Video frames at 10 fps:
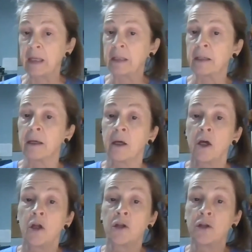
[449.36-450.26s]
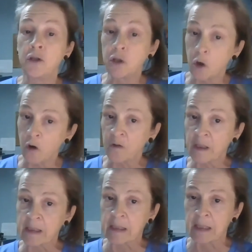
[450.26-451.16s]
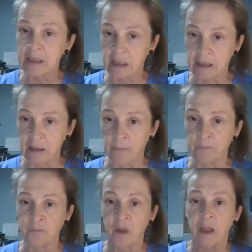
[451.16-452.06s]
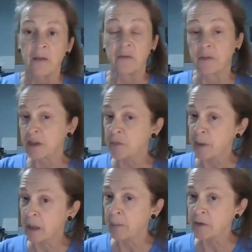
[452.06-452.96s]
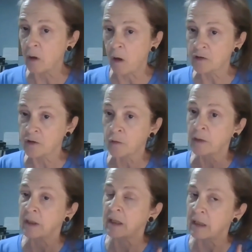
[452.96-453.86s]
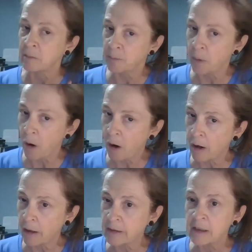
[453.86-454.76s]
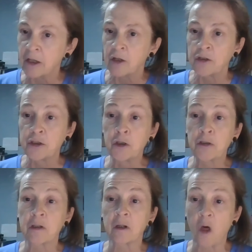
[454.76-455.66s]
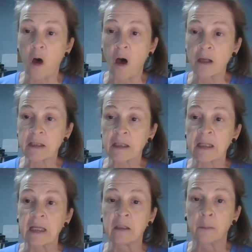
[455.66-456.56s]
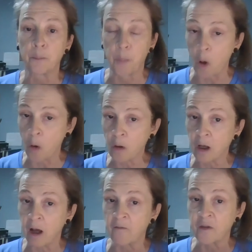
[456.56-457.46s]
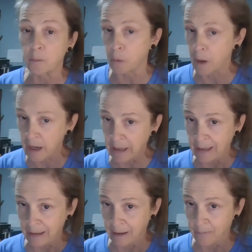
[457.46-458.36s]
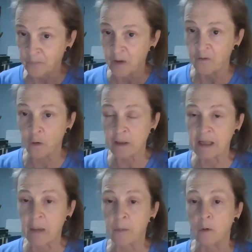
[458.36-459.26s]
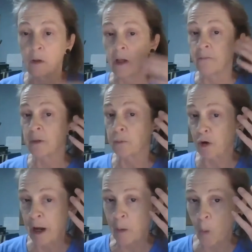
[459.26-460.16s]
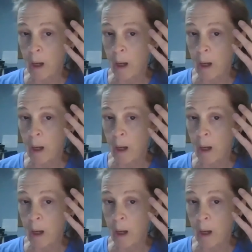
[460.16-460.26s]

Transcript: N, nervous system. This becomes altered in part due to the loss in the bulk of the brain. For example, the brain